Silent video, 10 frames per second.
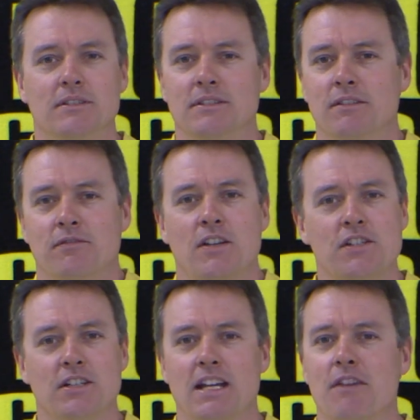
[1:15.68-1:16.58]

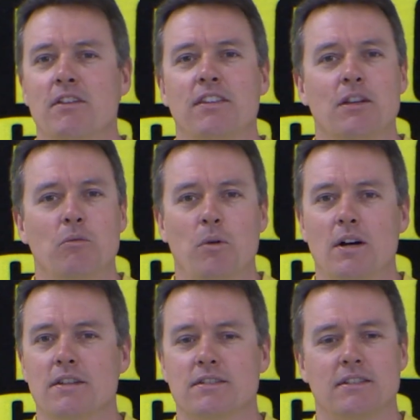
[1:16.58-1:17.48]
deficient everything
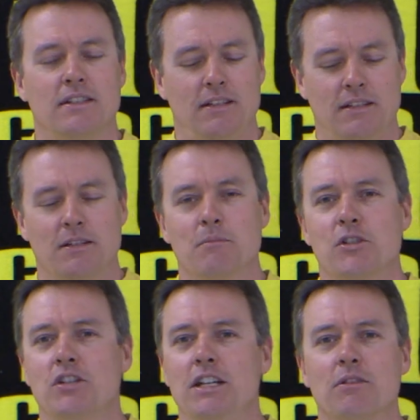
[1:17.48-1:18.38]
was. The
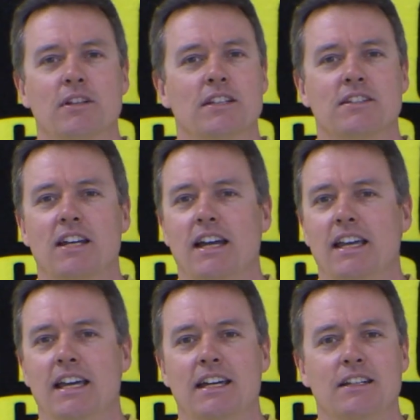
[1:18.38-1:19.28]
machinery this
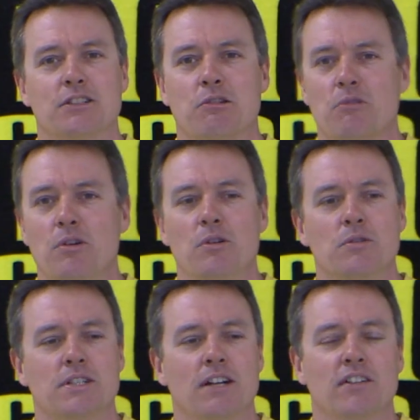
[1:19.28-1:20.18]
guy had, his
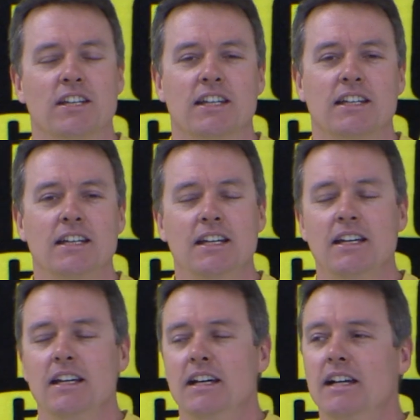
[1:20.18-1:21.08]
crews and everything.
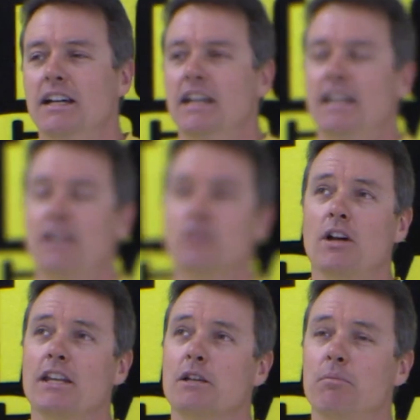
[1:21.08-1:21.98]
And after
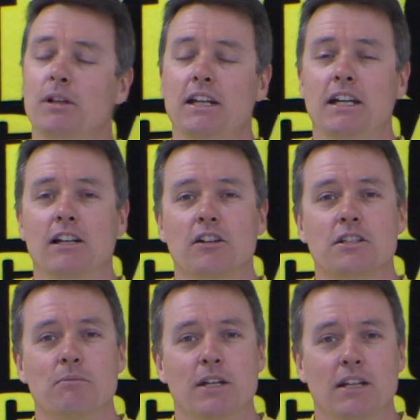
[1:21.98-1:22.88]
all that complaining, he
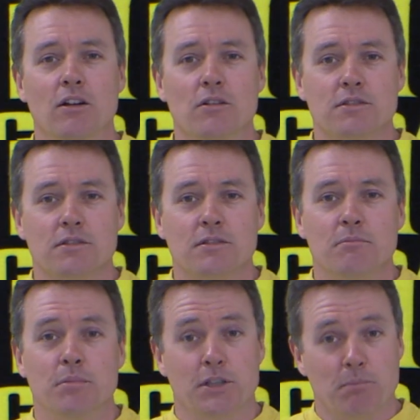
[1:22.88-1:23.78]
looks at me and he goes,
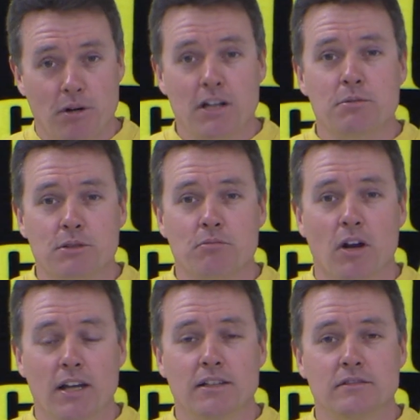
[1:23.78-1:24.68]
"But the price was
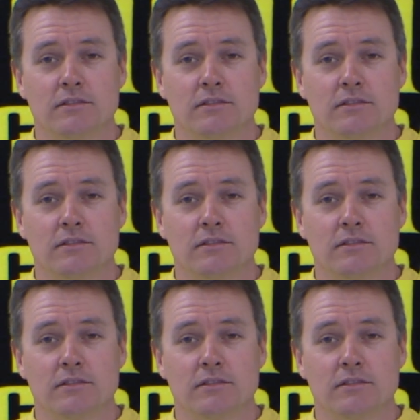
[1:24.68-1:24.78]
right.